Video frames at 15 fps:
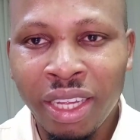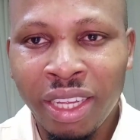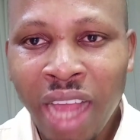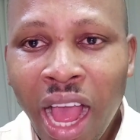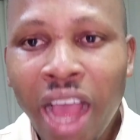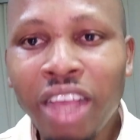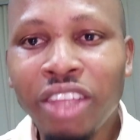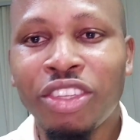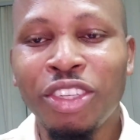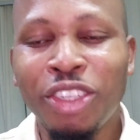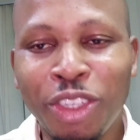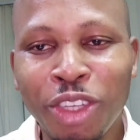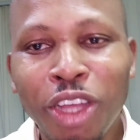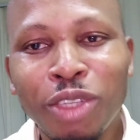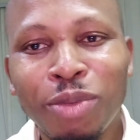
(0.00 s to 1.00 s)
Guys,
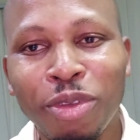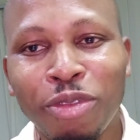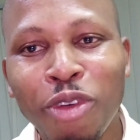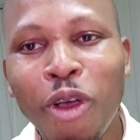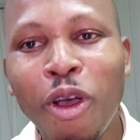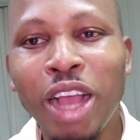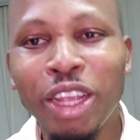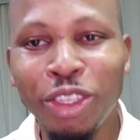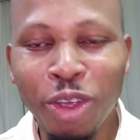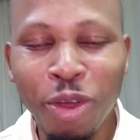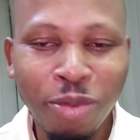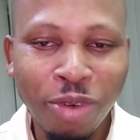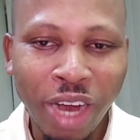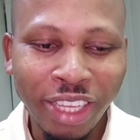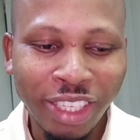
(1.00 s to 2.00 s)
just before I
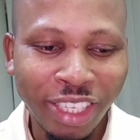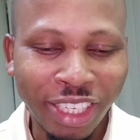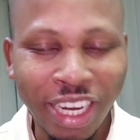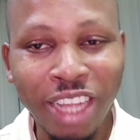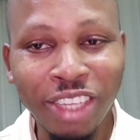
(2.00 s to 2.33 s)
jump right in,